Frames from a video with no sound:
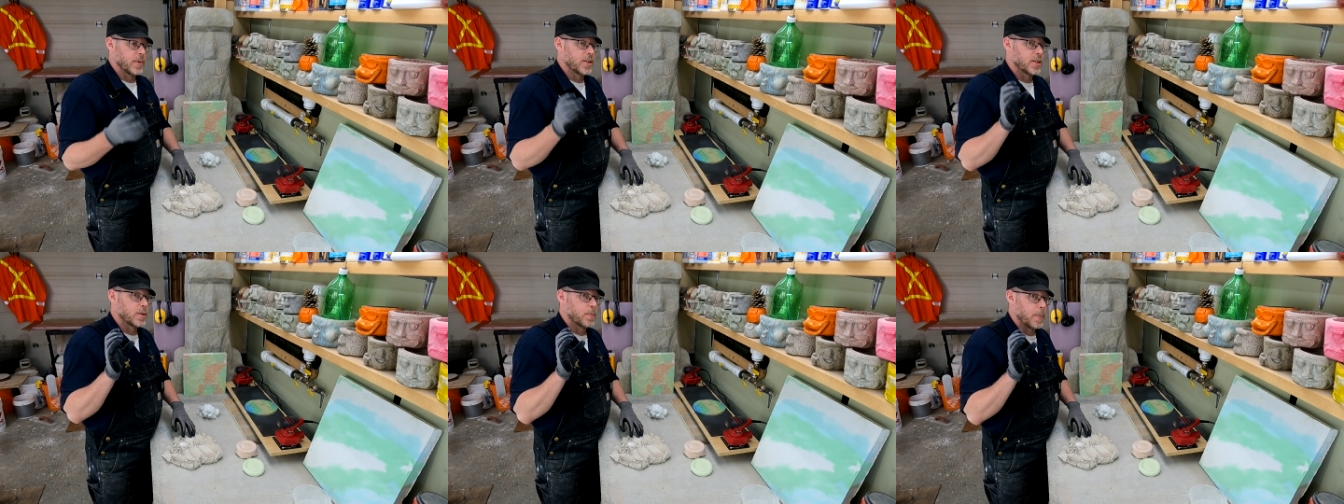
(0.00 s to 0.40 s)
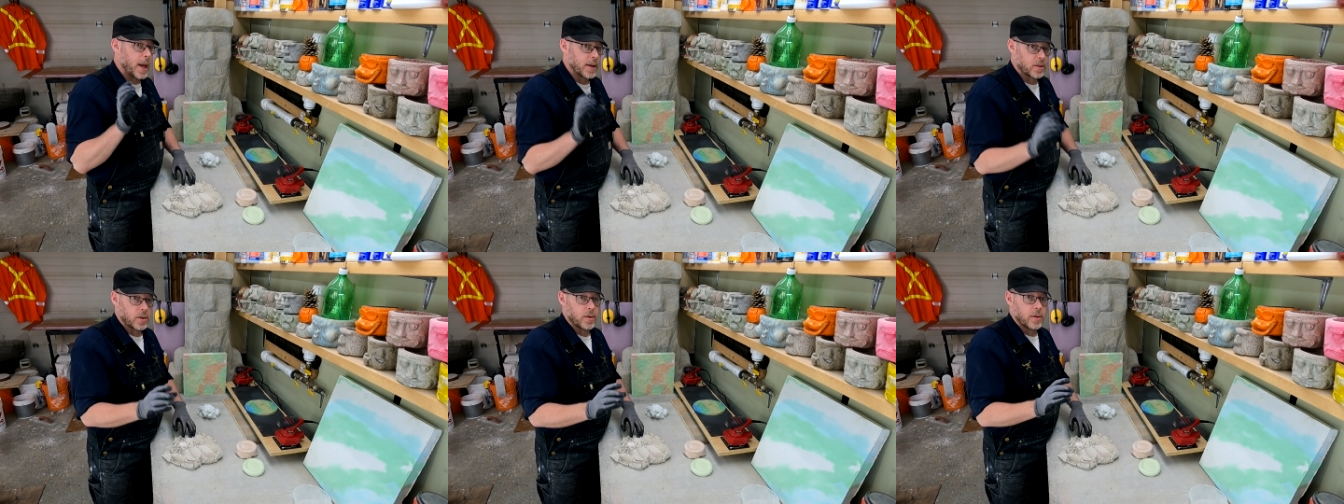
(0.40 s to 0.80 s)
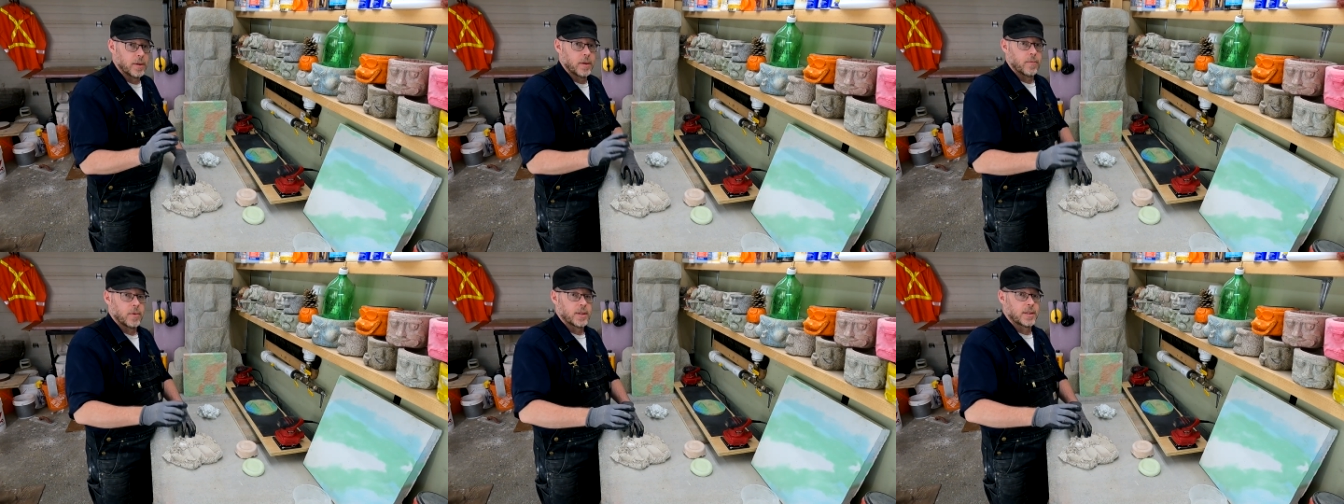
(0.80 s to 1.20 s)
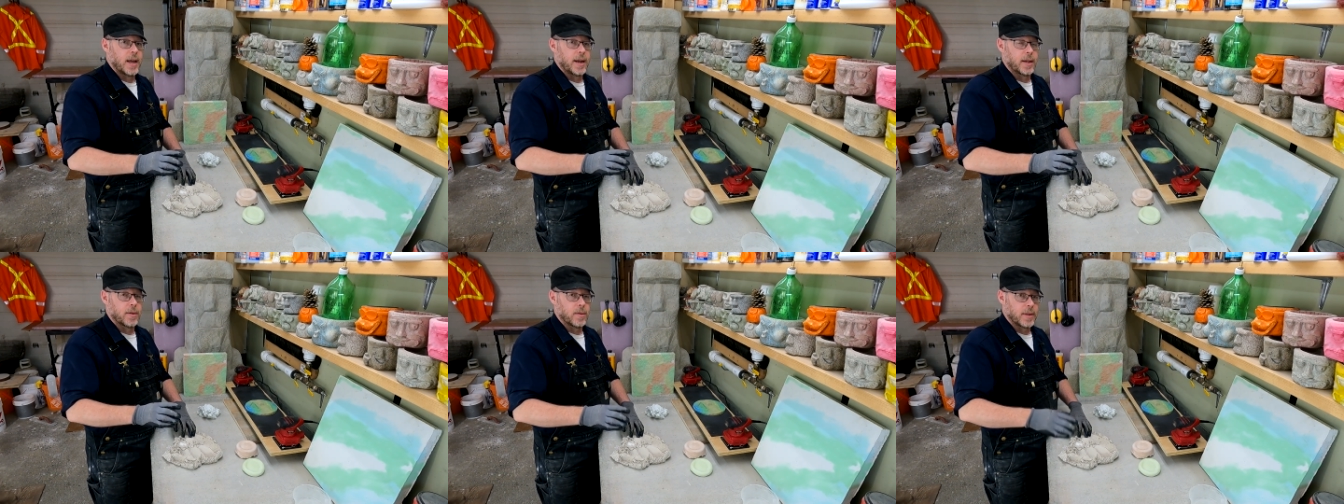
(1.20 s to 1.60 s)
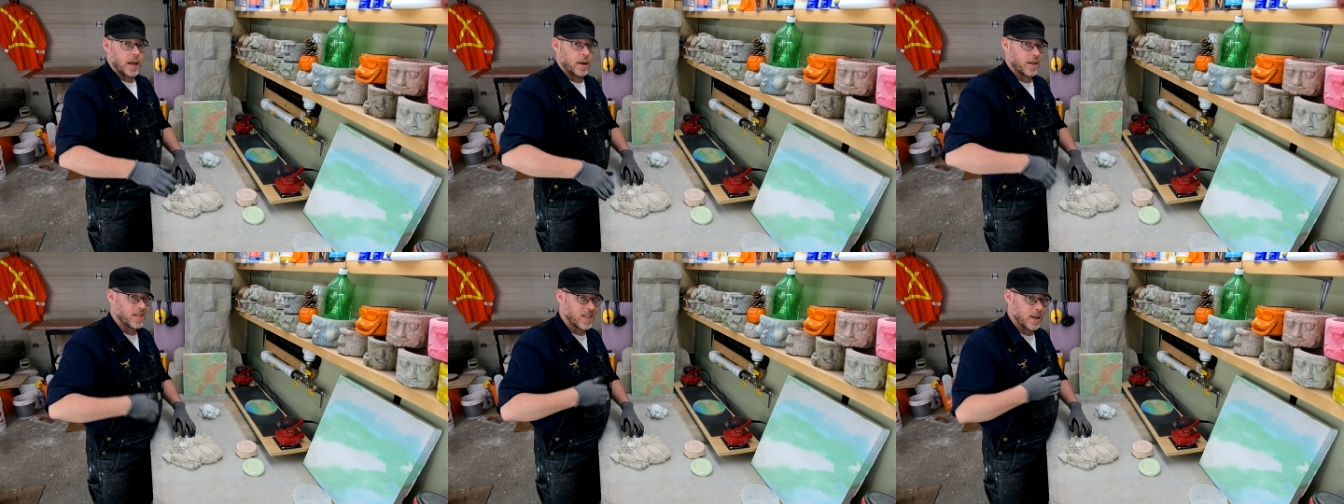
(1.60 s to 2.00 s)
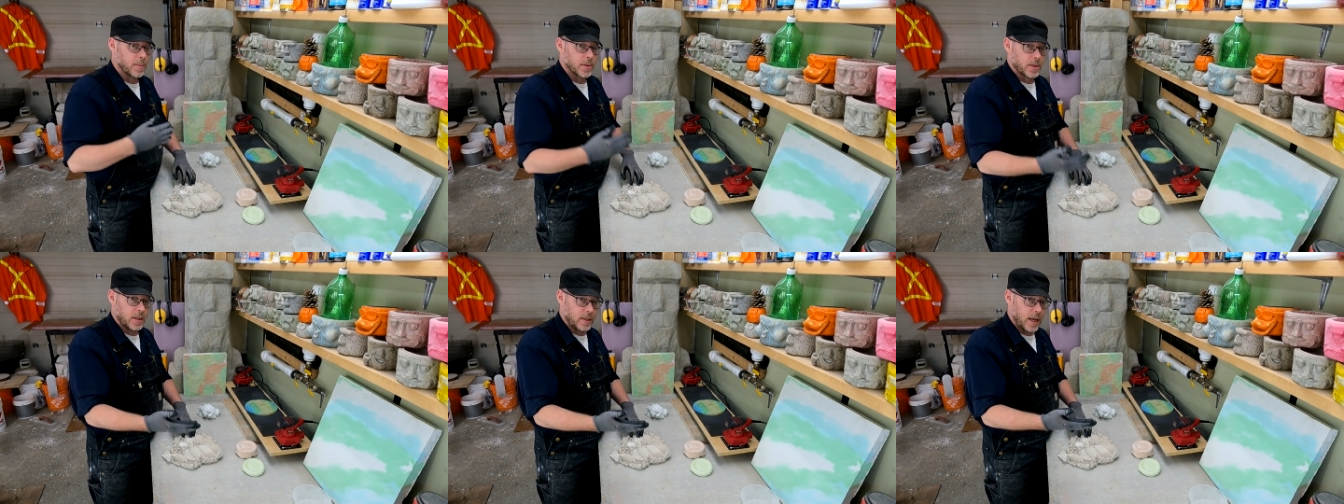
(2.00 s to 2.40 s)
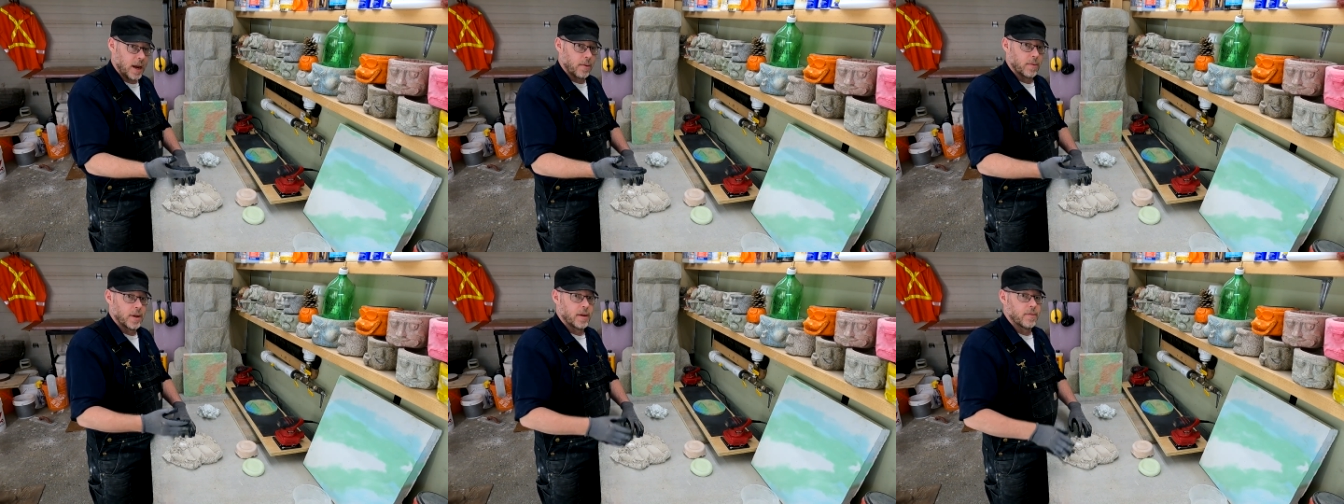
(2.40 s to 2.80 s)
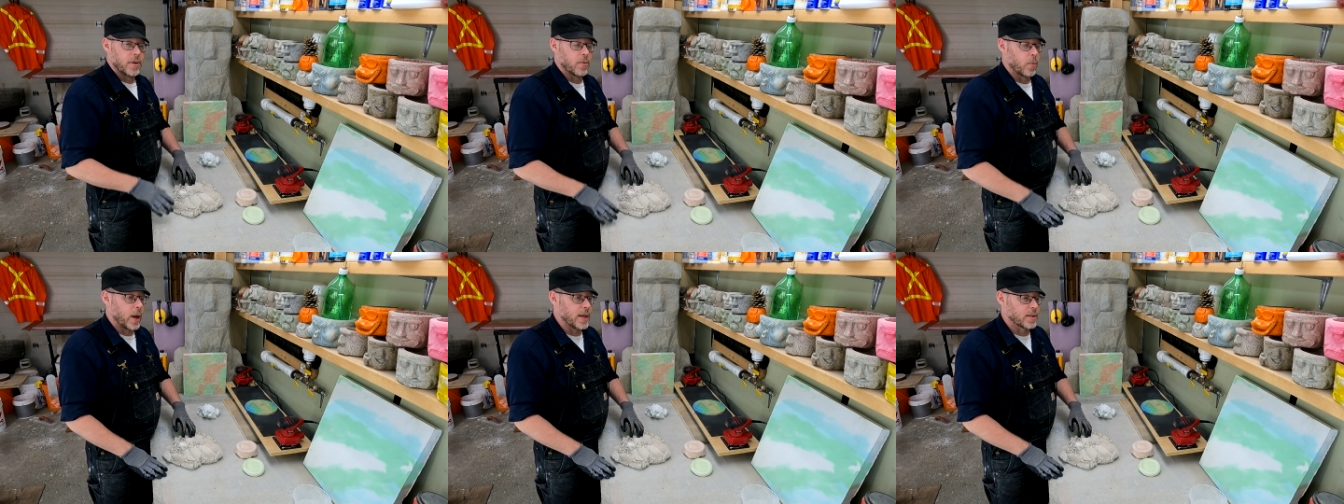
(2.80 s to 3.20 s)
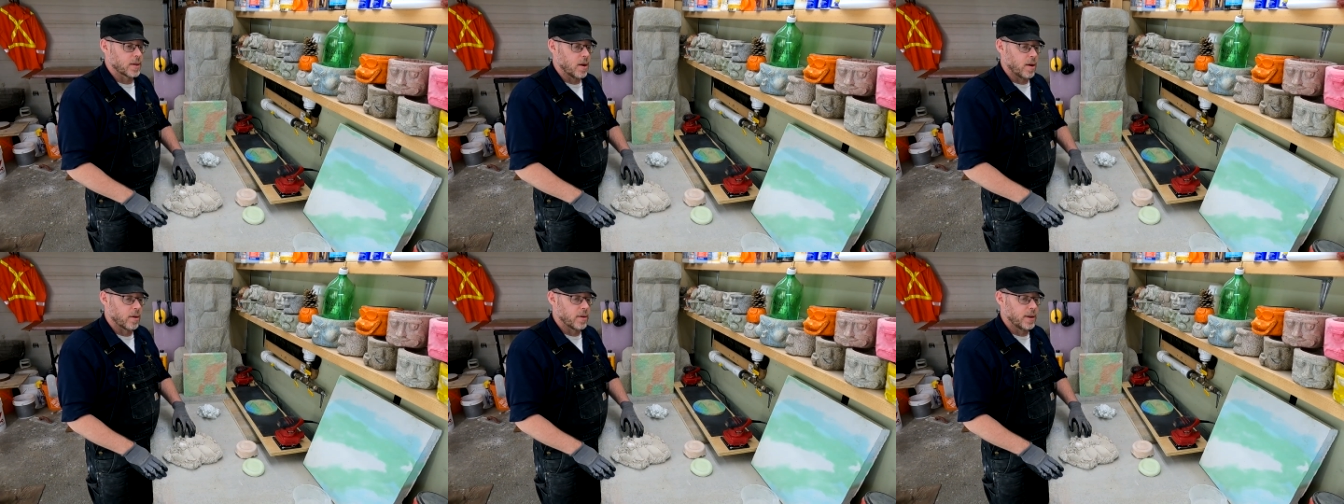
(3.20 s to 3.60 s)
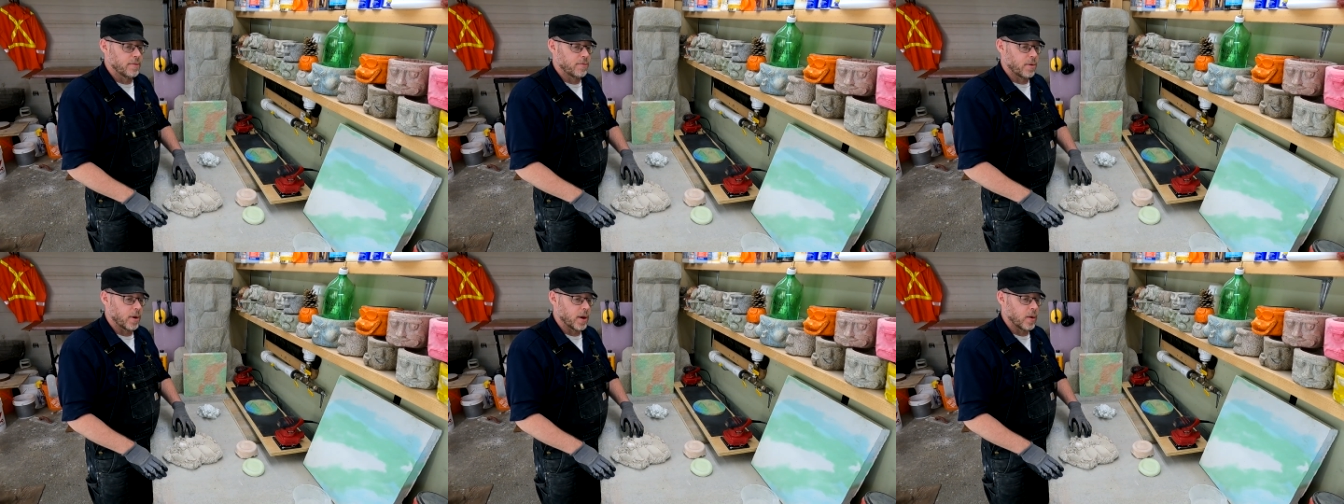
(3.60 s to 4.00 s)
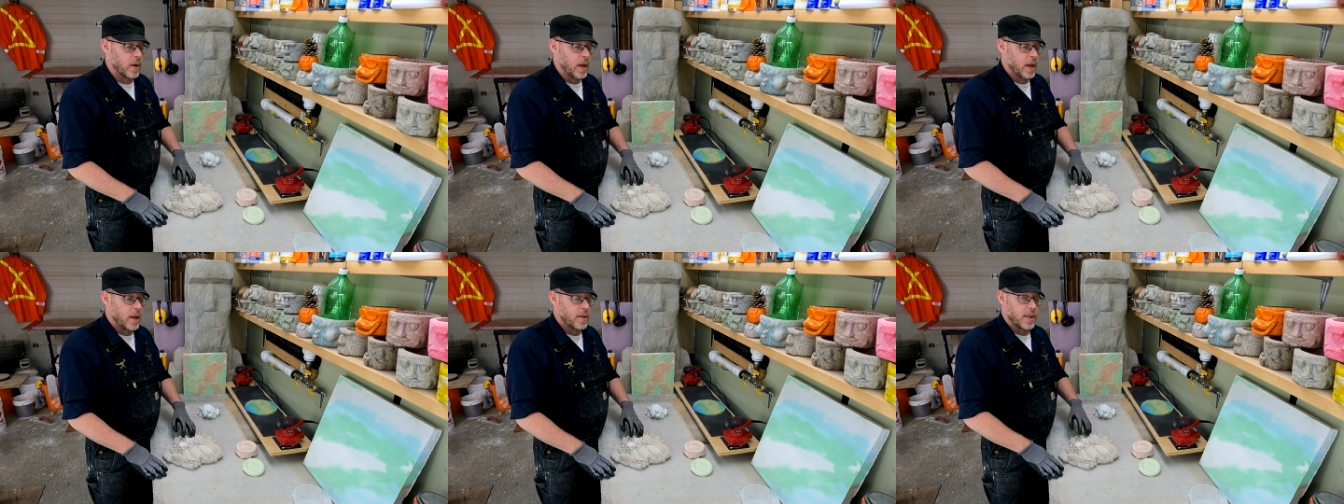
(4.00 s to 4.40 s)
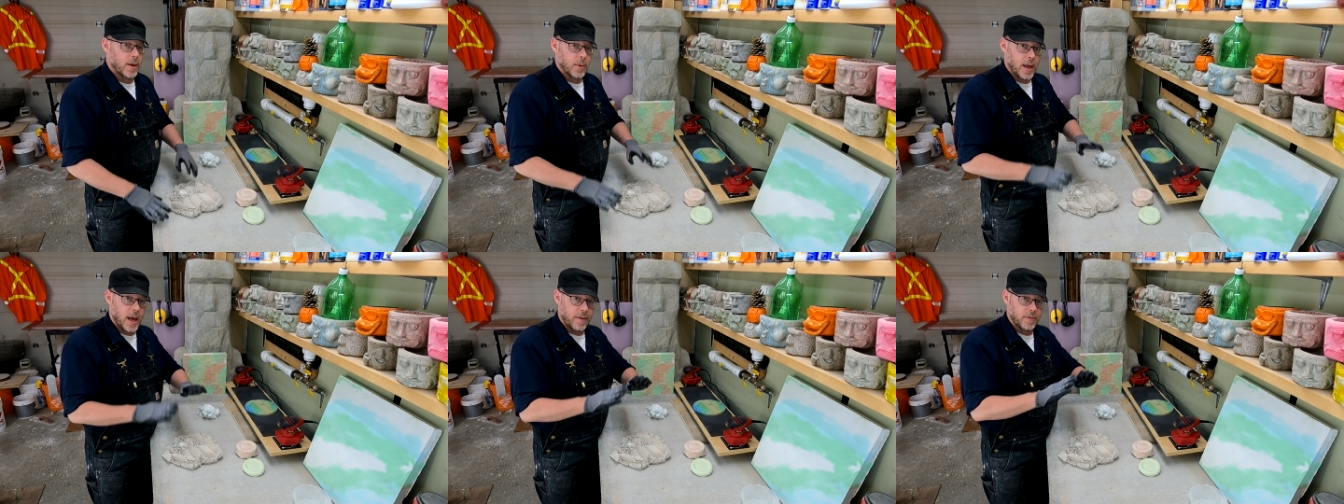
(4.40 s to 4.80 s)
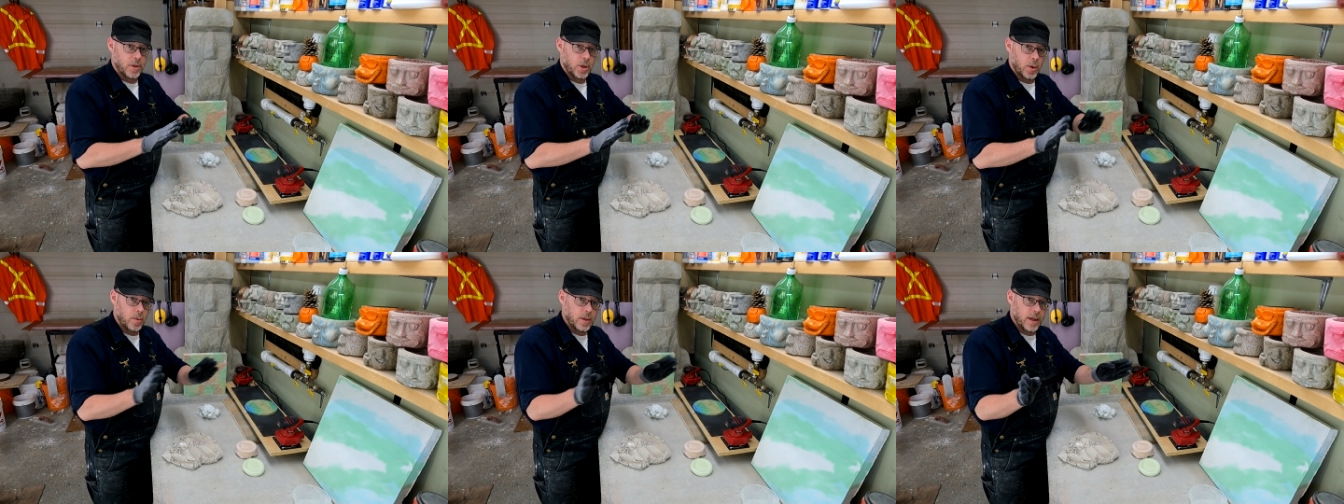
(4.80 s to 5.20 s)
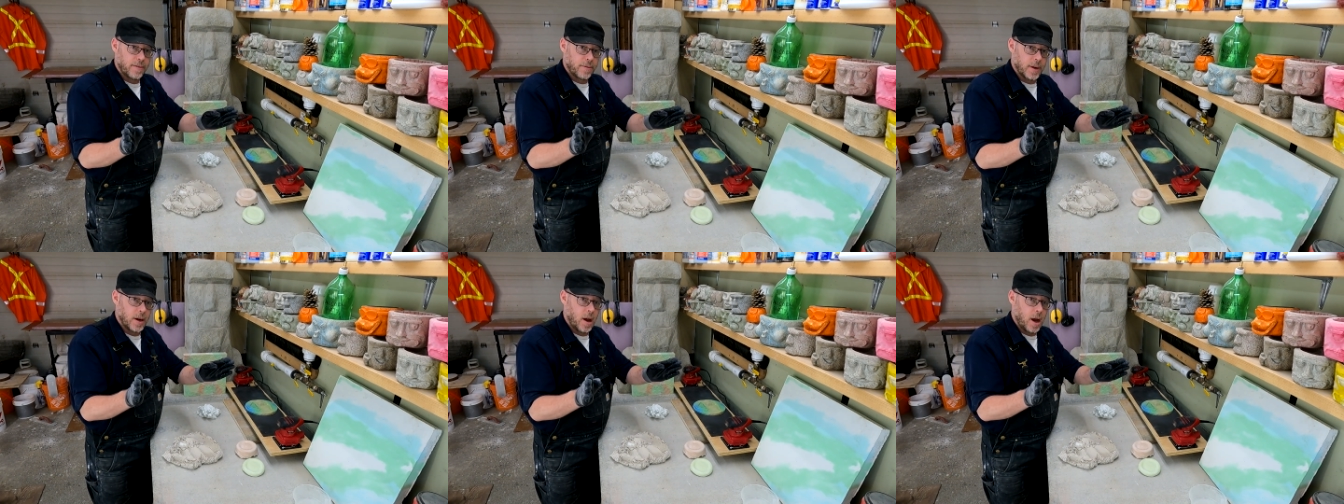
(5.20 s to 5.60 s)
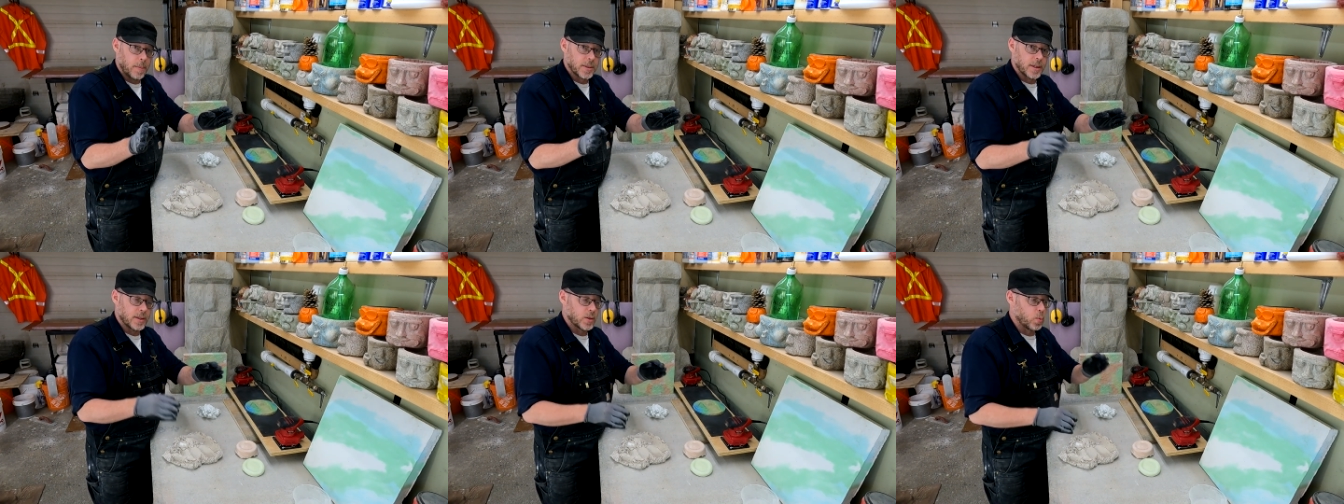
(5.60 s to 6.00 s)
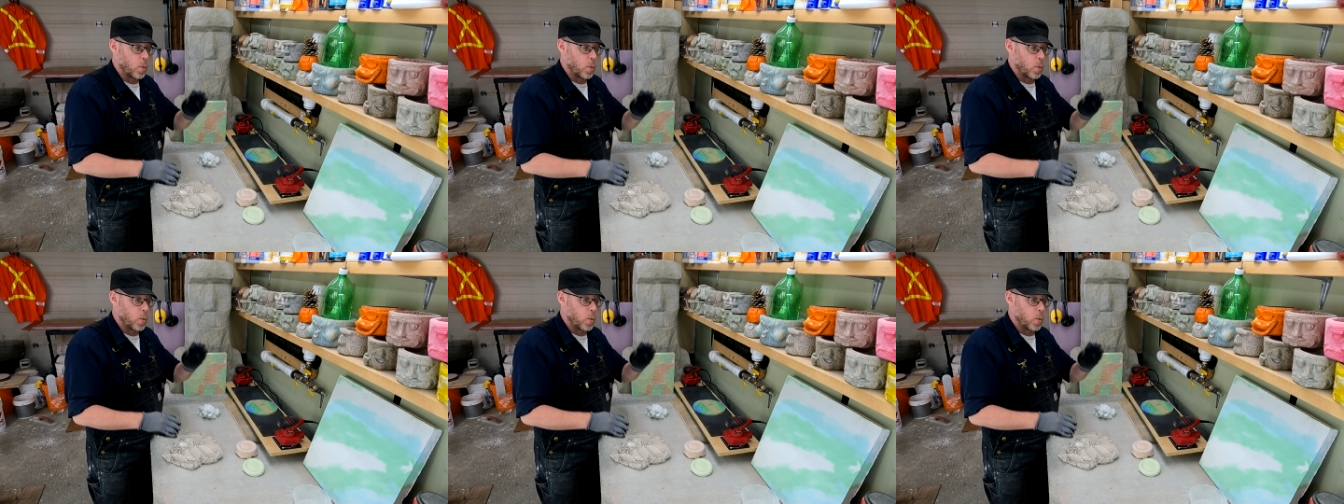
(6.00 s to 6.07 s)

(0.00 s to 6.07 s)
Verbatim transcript: special recycler that is able to get rid of your waste concrete for you, they will have two different options.